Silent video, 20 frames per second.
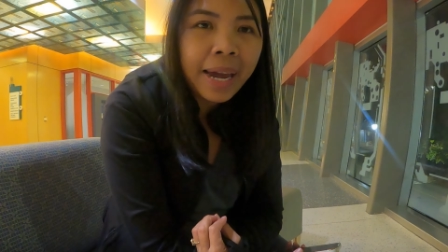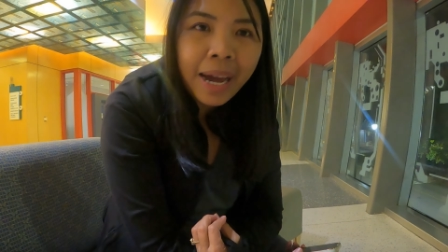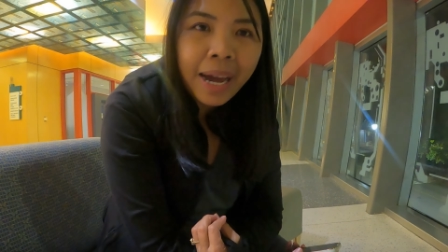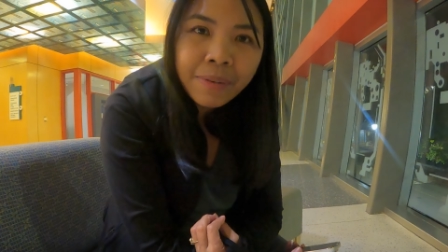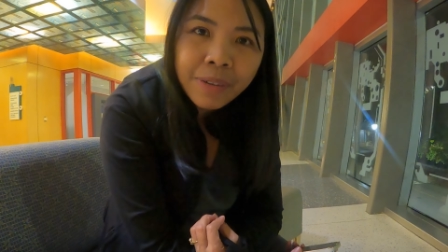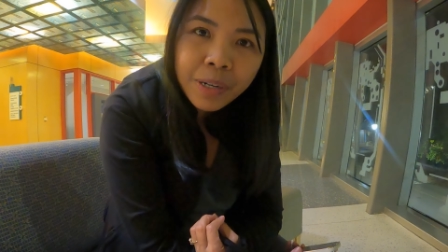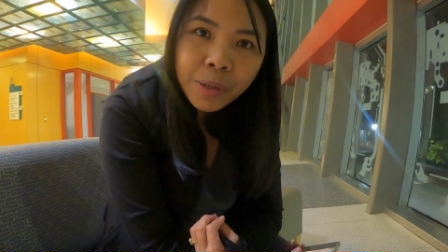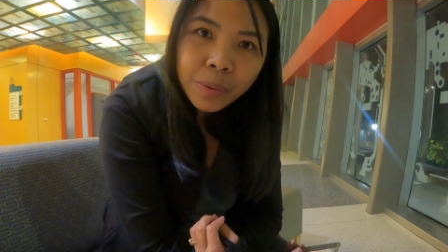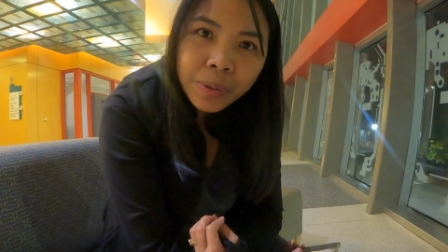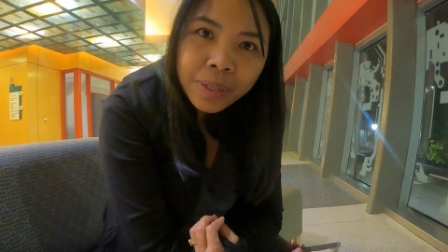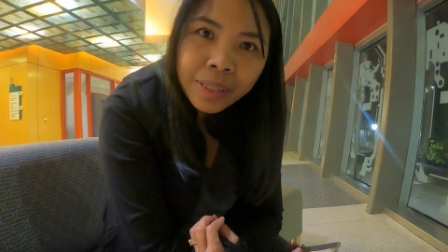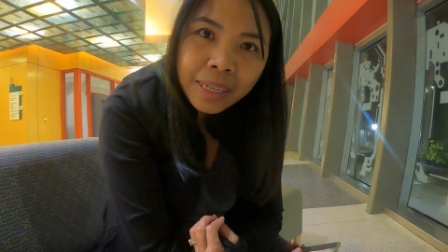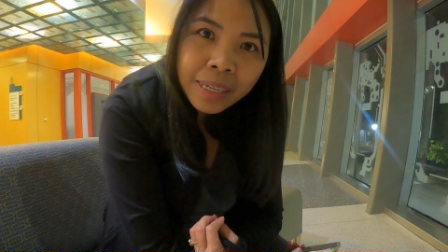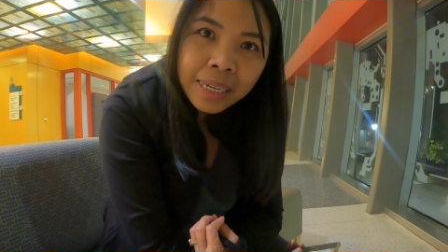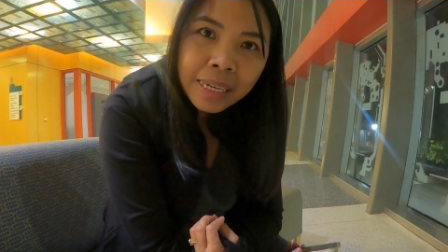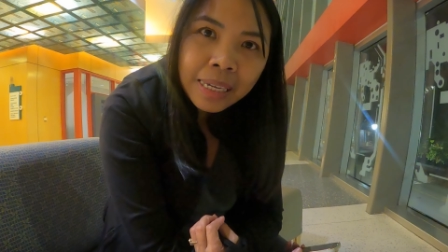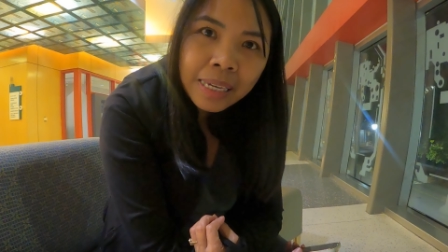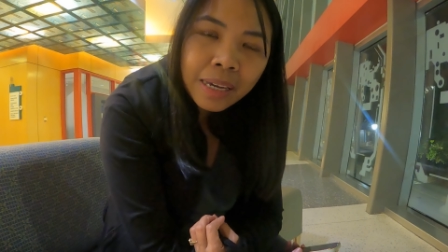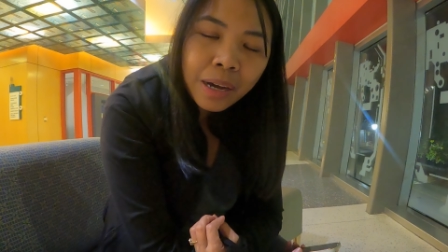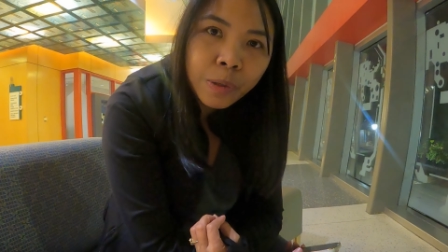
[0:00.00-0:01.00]
I haven't
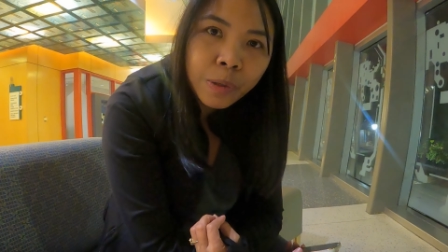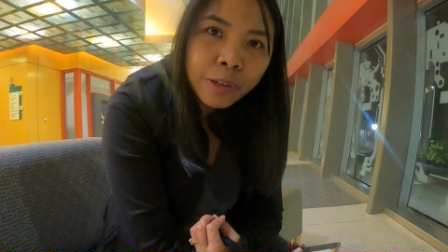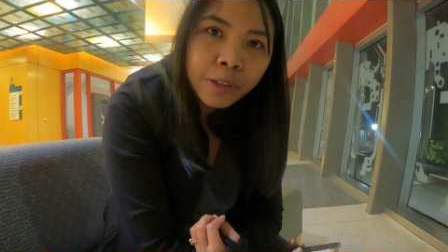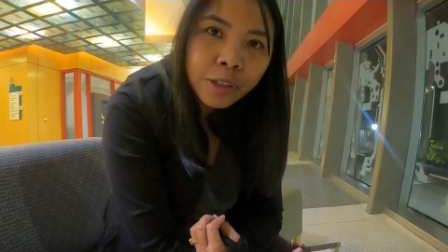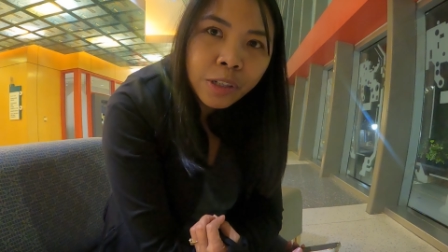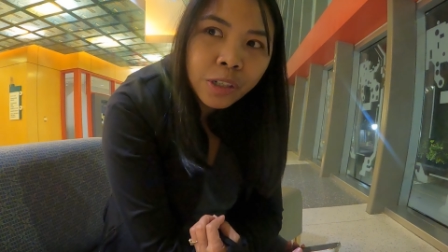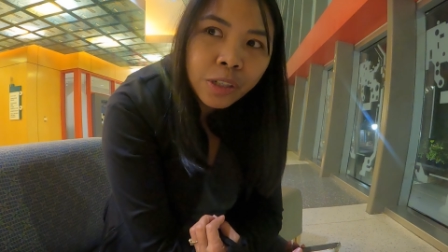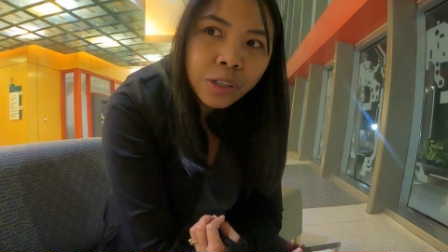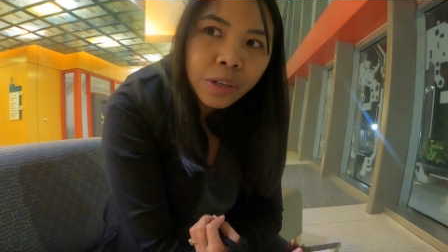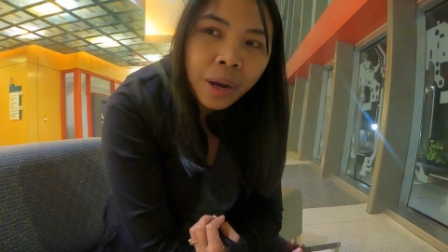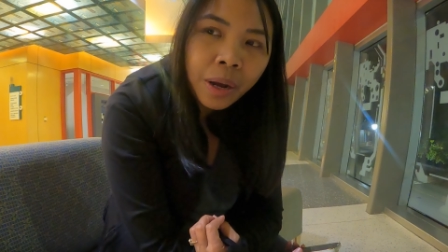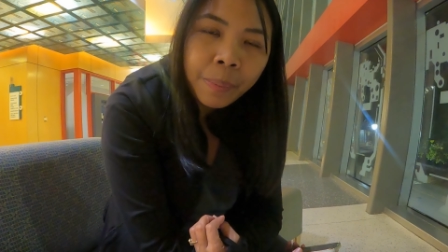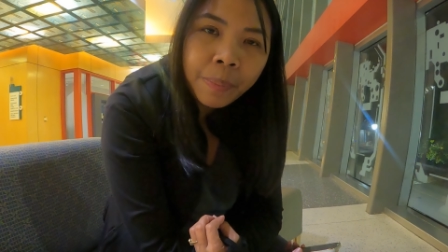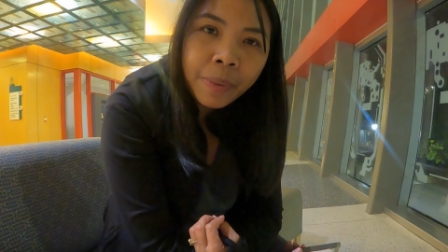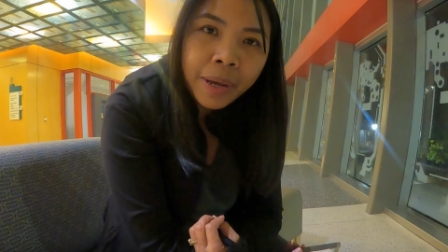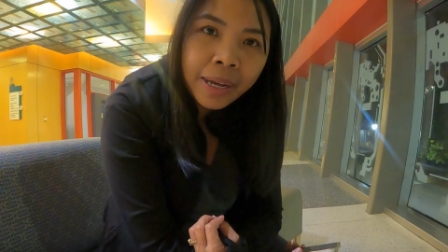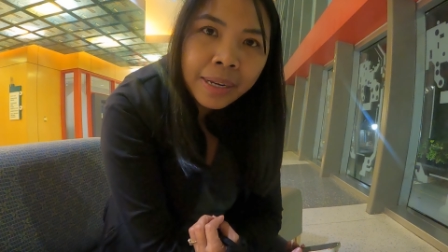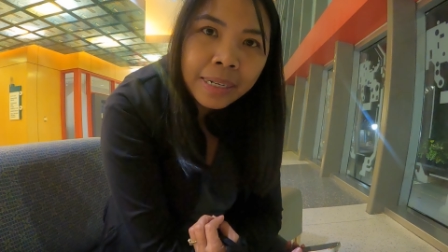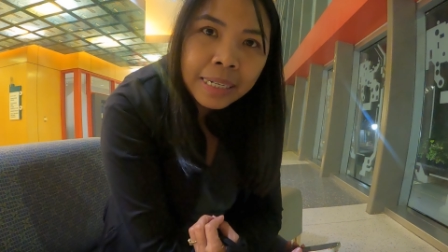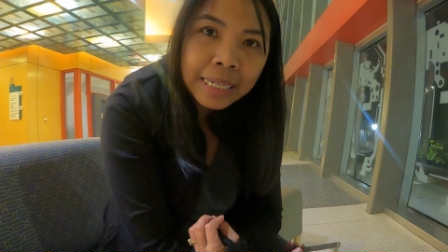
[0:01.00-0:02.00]
really pushed a
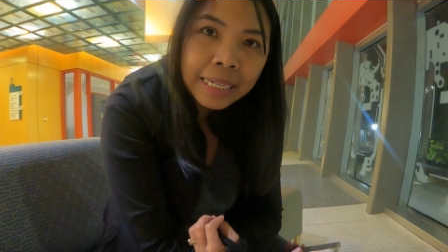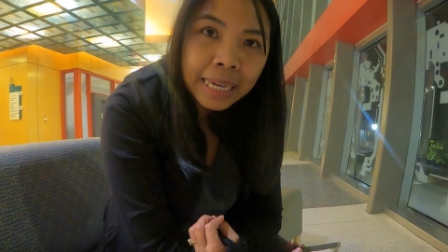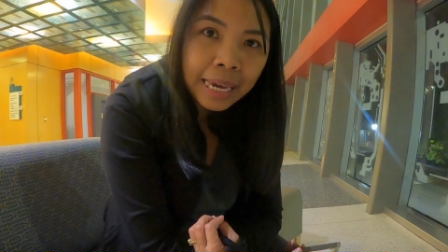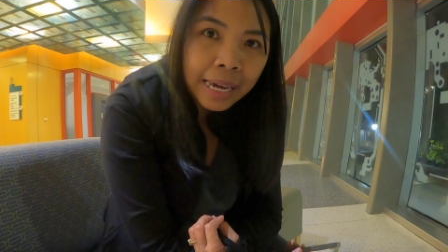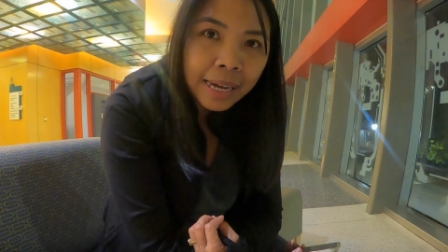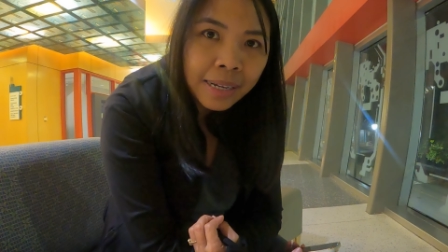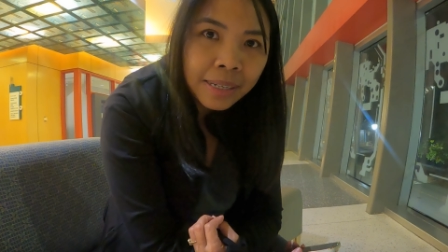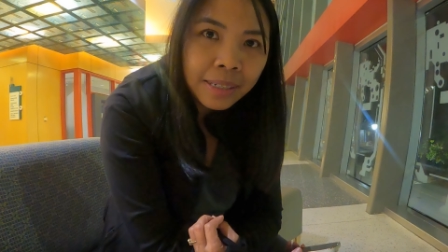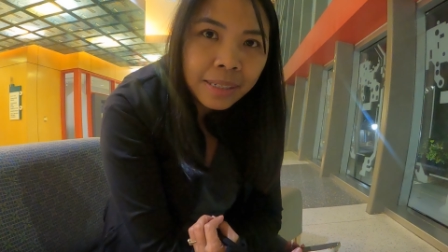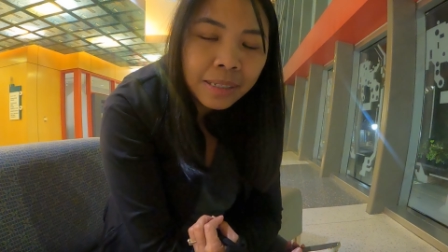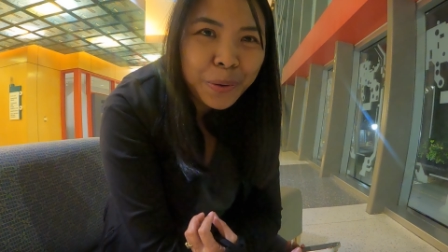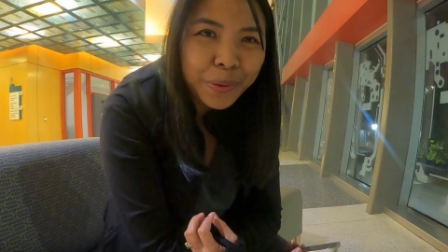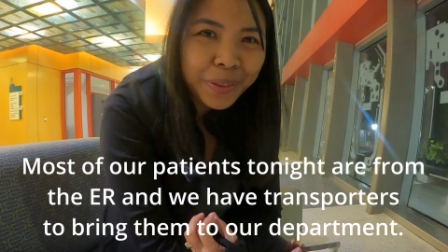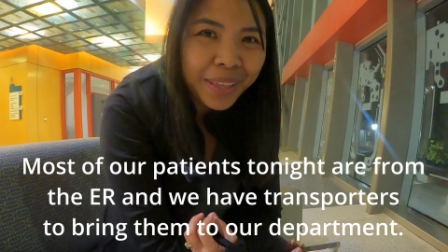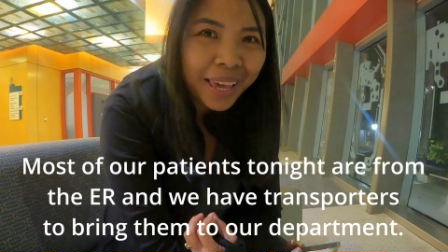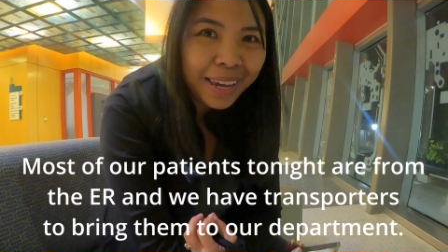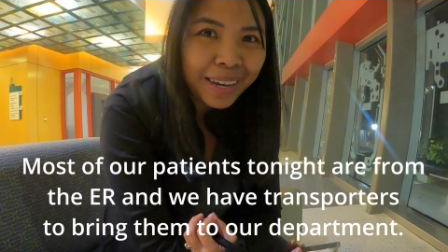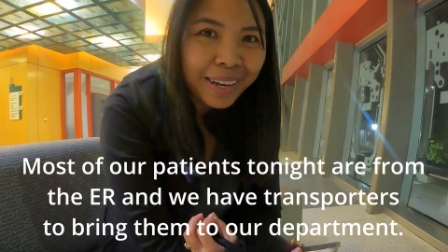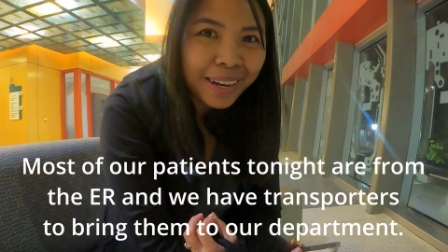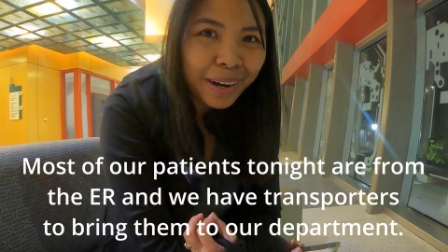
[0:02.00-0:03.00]
bed yet, well
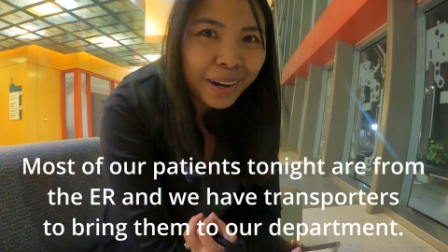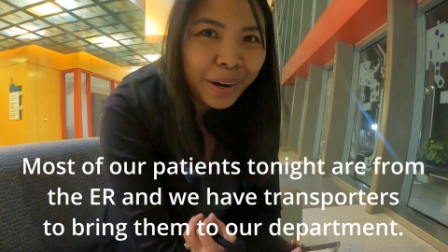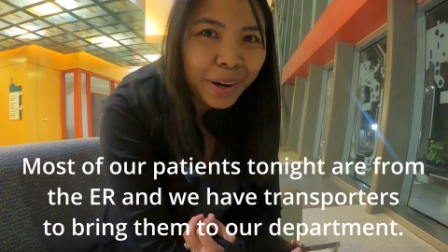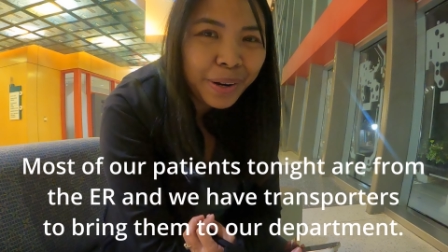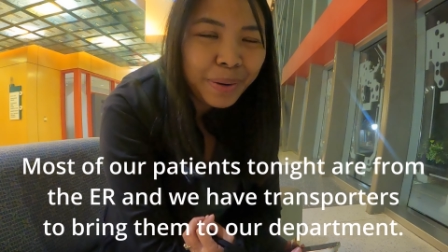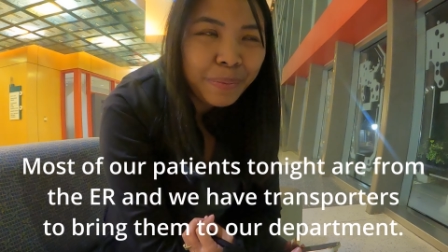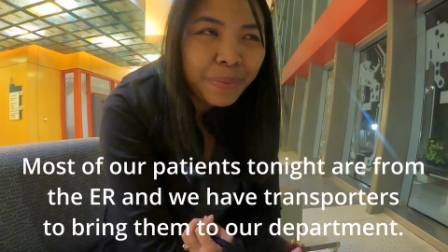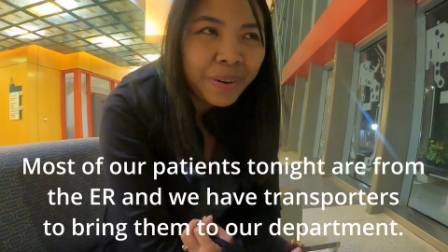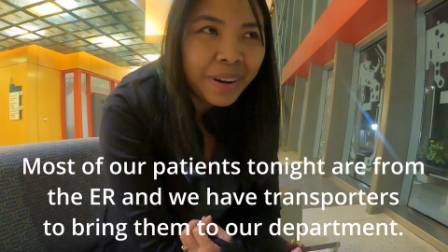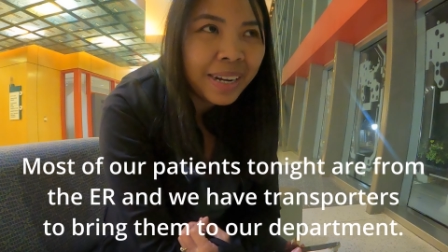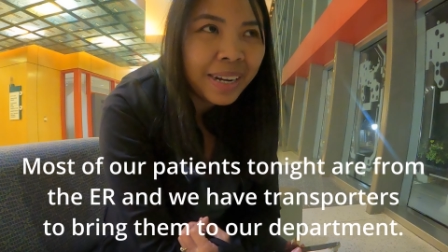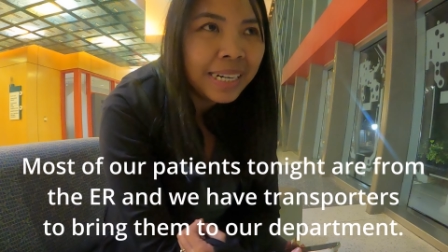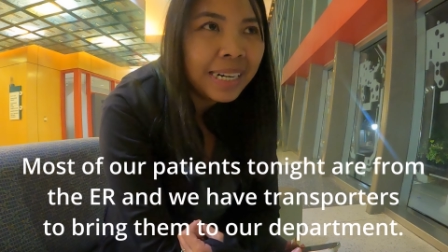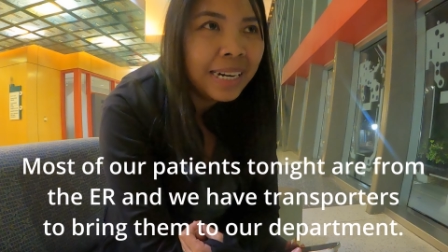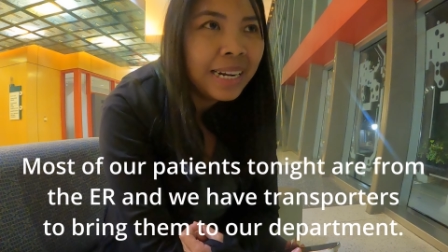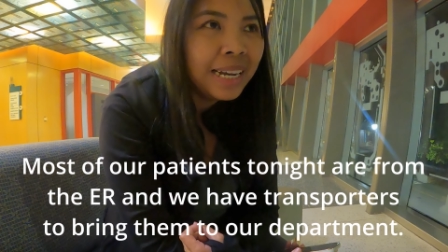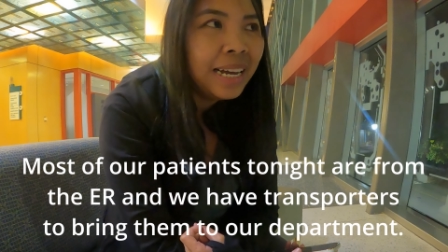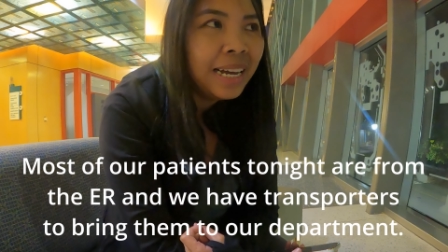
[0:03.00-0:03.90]
thank God, but